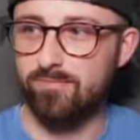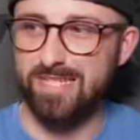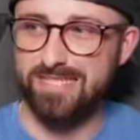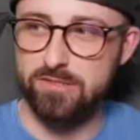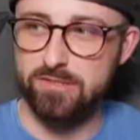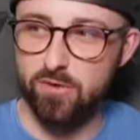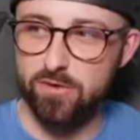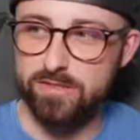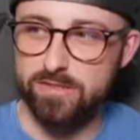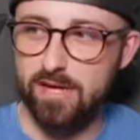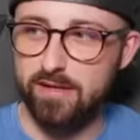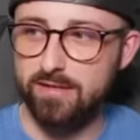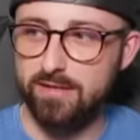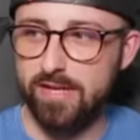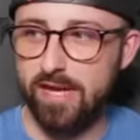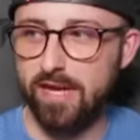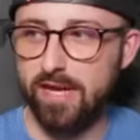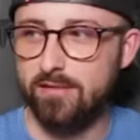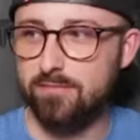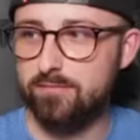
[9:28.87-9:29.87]
It's not done
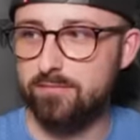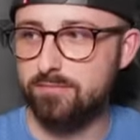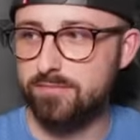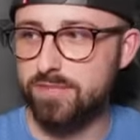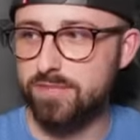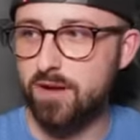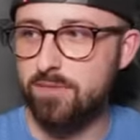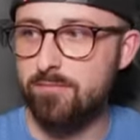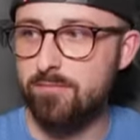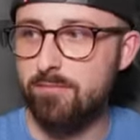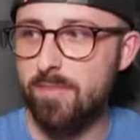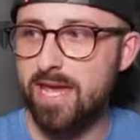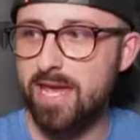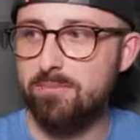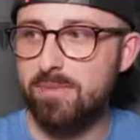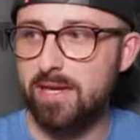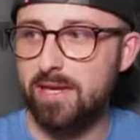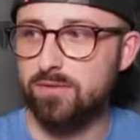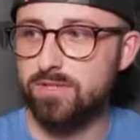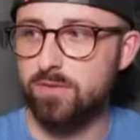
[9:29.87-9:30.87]
yet. So
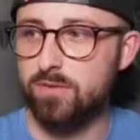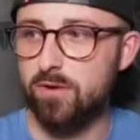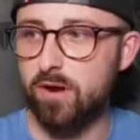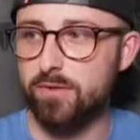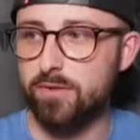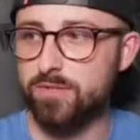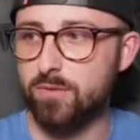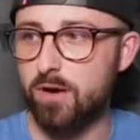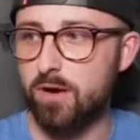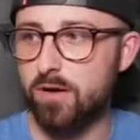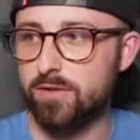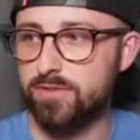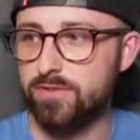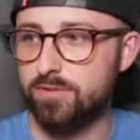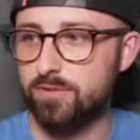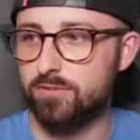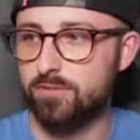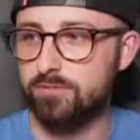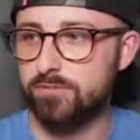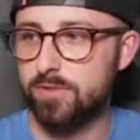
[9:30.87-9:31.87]
maybe he'll still go to
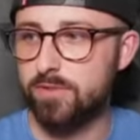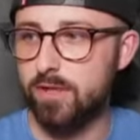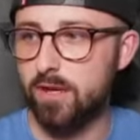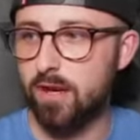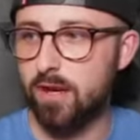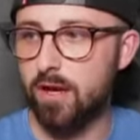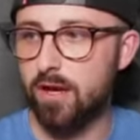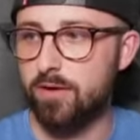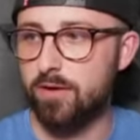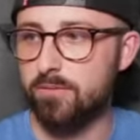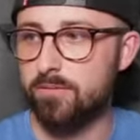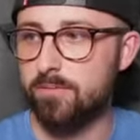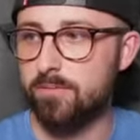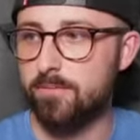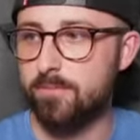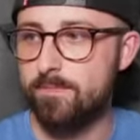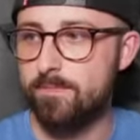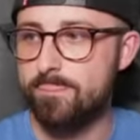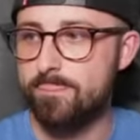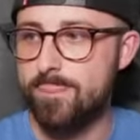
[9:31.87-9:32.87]
Arsenal.
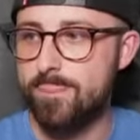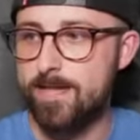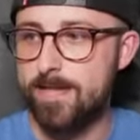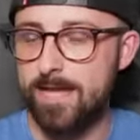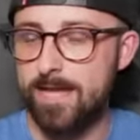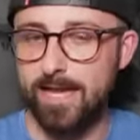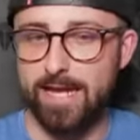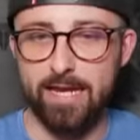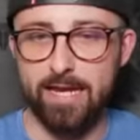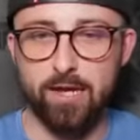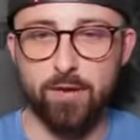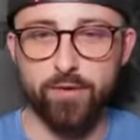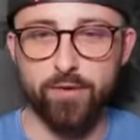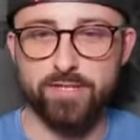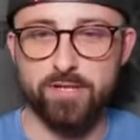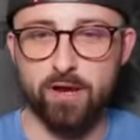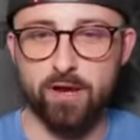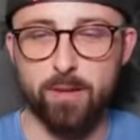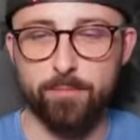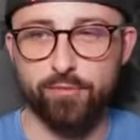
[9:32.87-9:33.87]
It
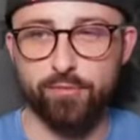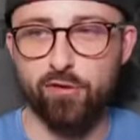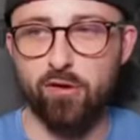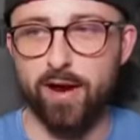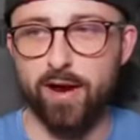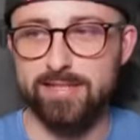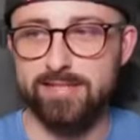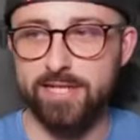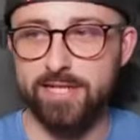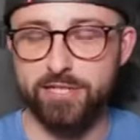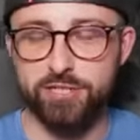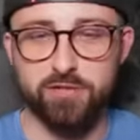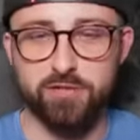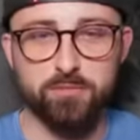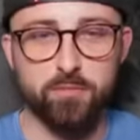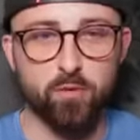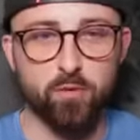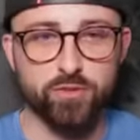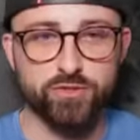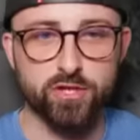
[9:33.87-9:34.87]
looks like a price issue
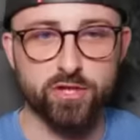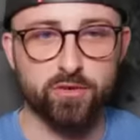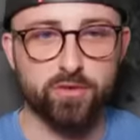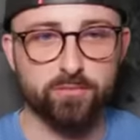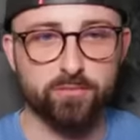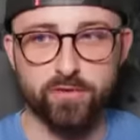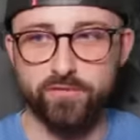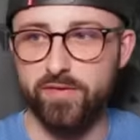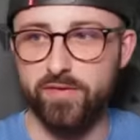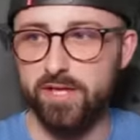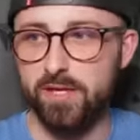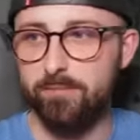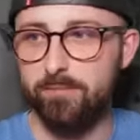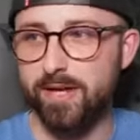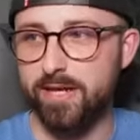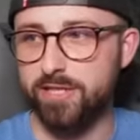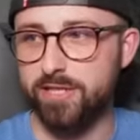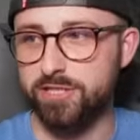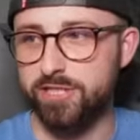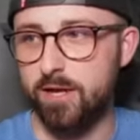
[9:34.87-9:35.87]
more so than Rafinha
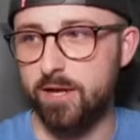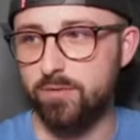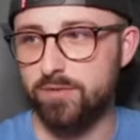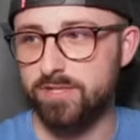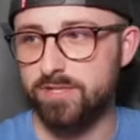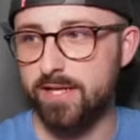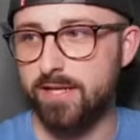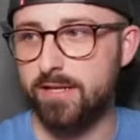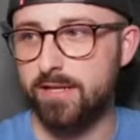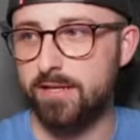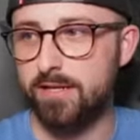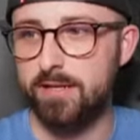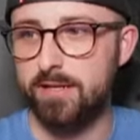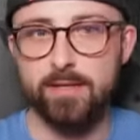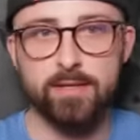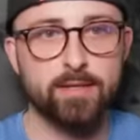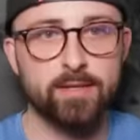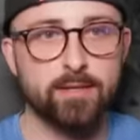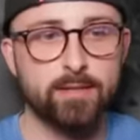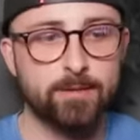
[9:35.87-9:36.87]
picking Chelsea.
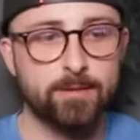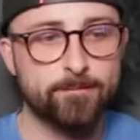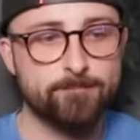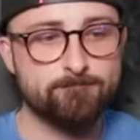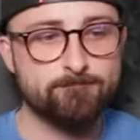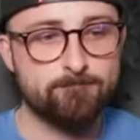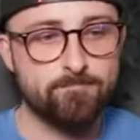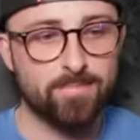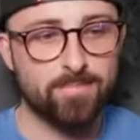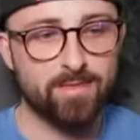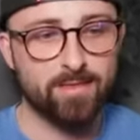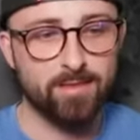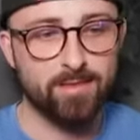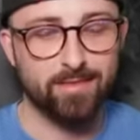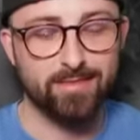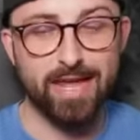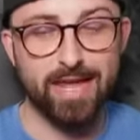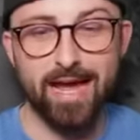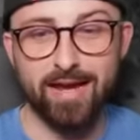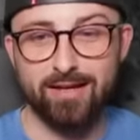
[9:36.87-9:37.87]

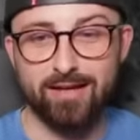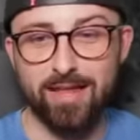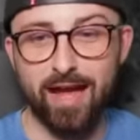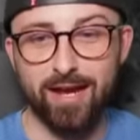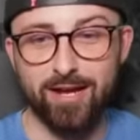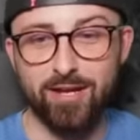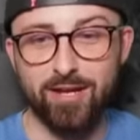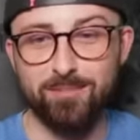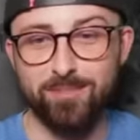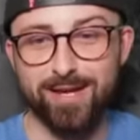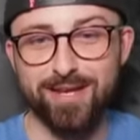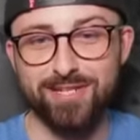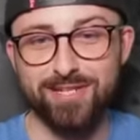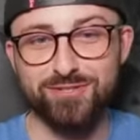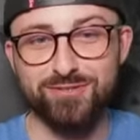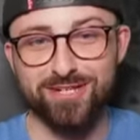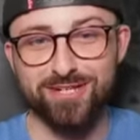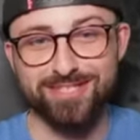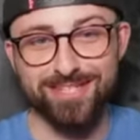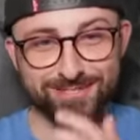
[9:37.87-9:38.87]
That could be an
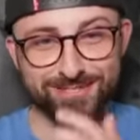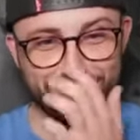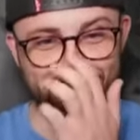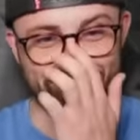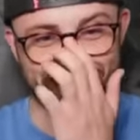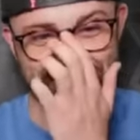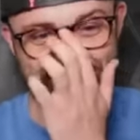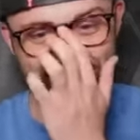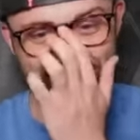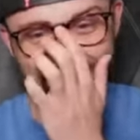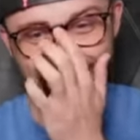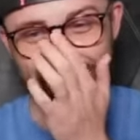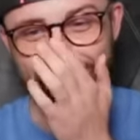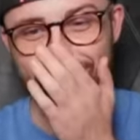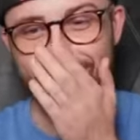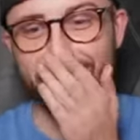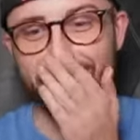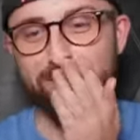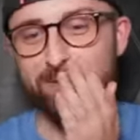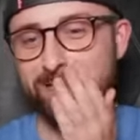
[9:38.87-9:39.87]
interesting transfer.
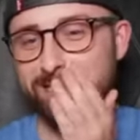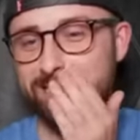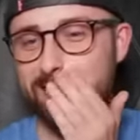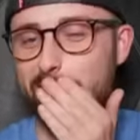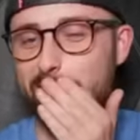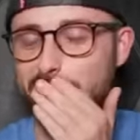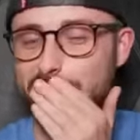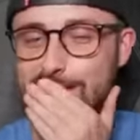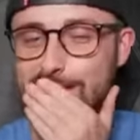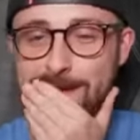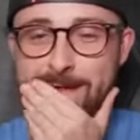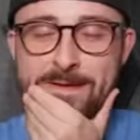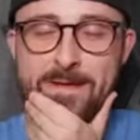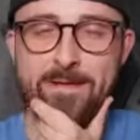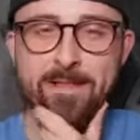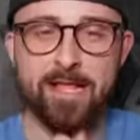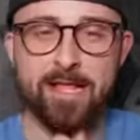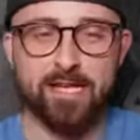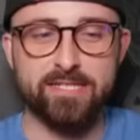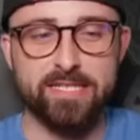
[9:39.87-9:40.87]
Rafinha at Chelsea.
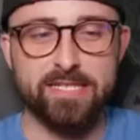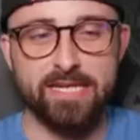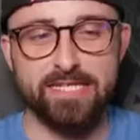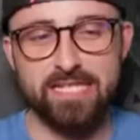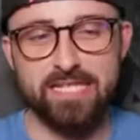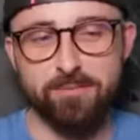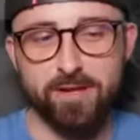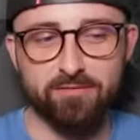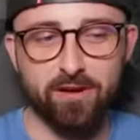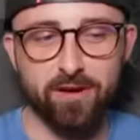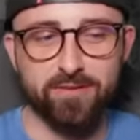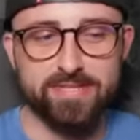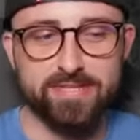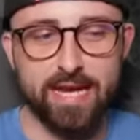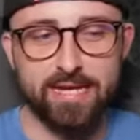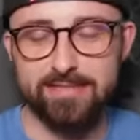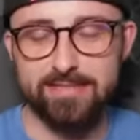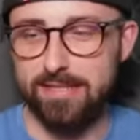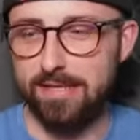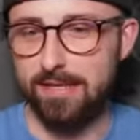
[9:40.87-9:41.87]
I just think he's going to be
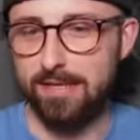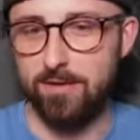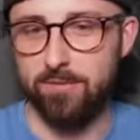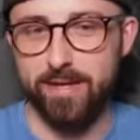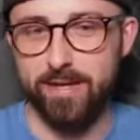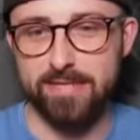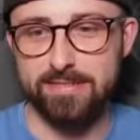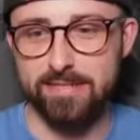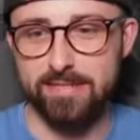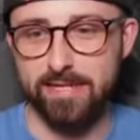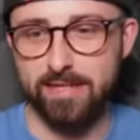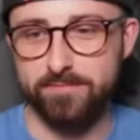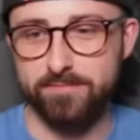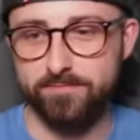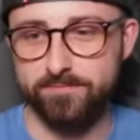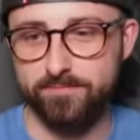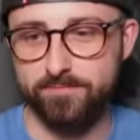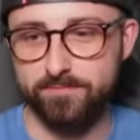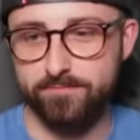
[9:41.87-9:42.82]
rotated a little bit, isn't he?